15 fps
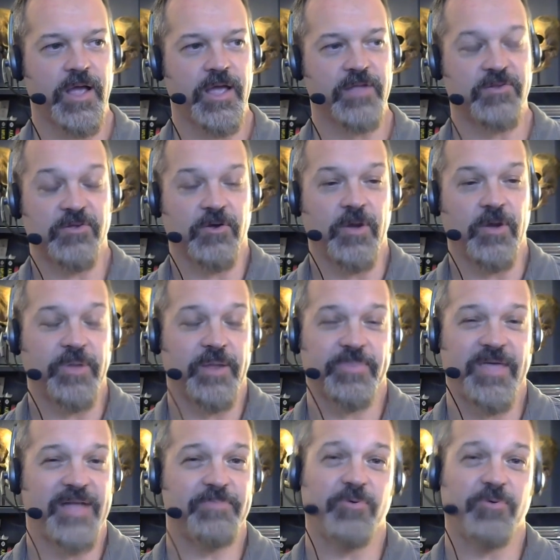so, but
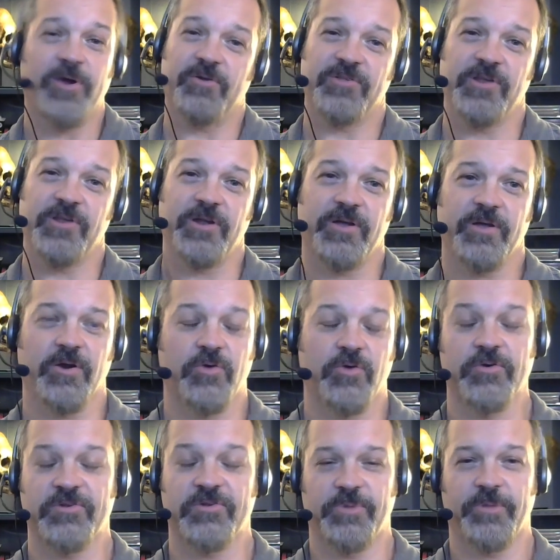at that point, I was in a
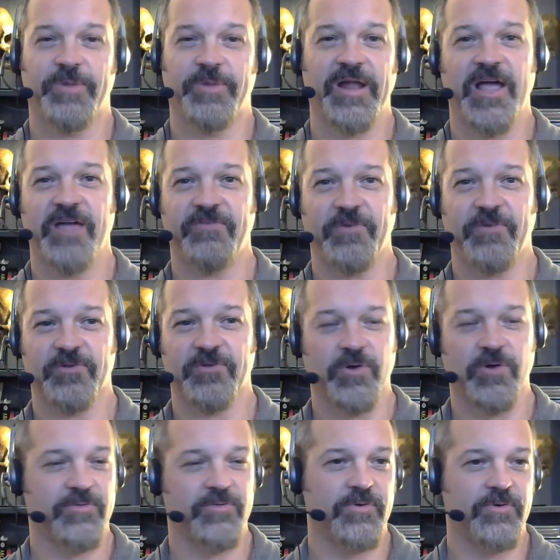crucible in my life. I was
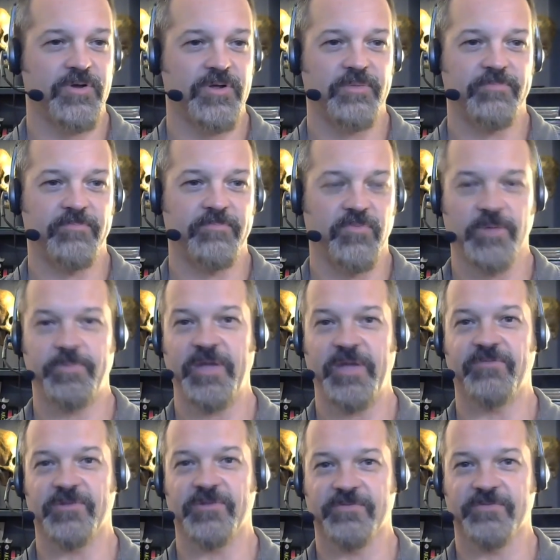going through a really
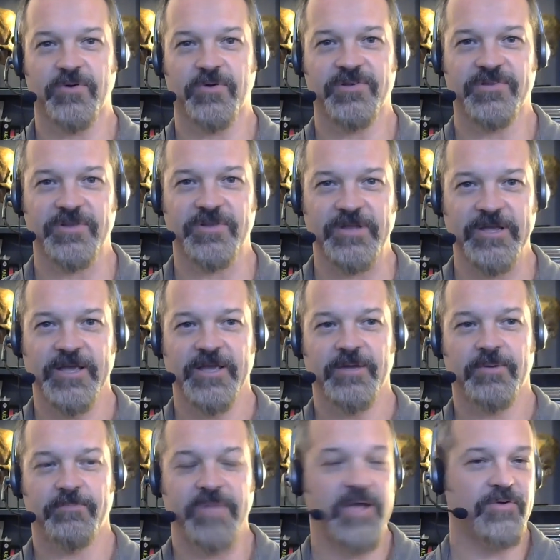painful divorce and
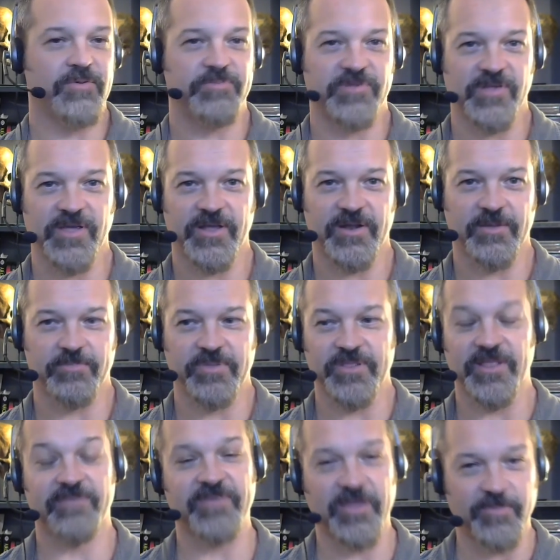bankruptcy, and had been
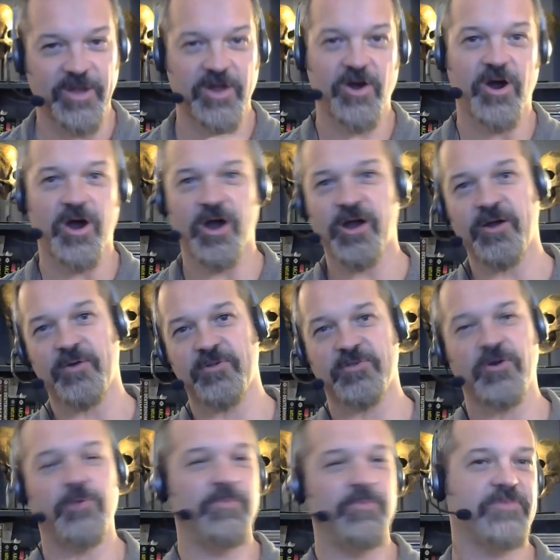living in my car. I
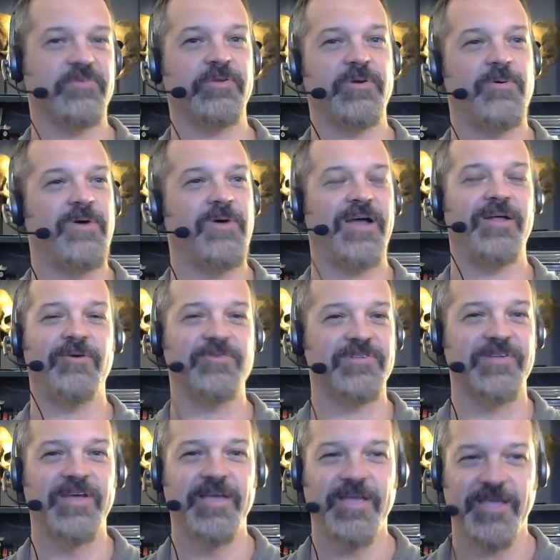was homeless for a little while. I
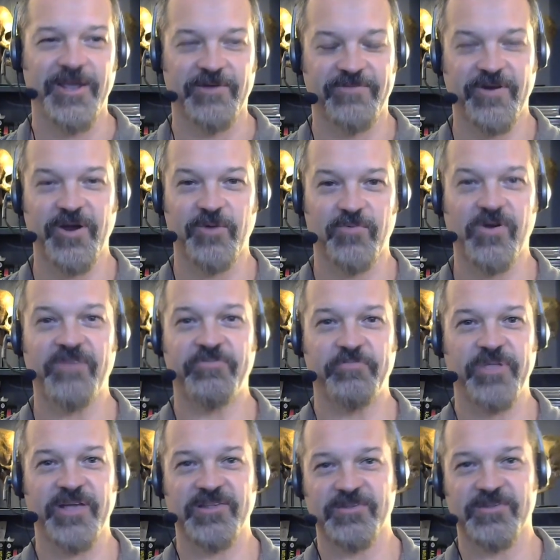was in a very rough
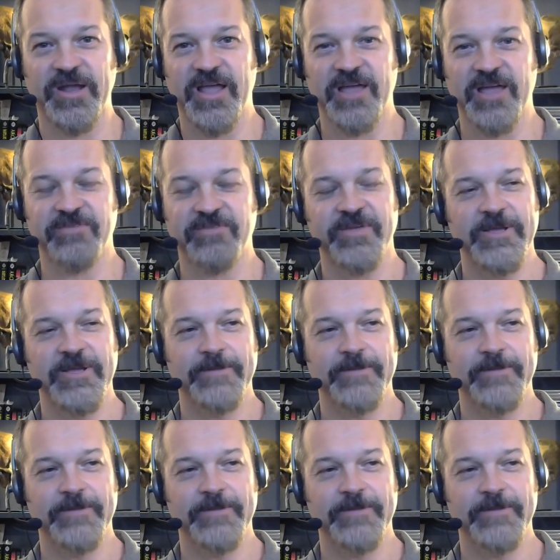place in my life,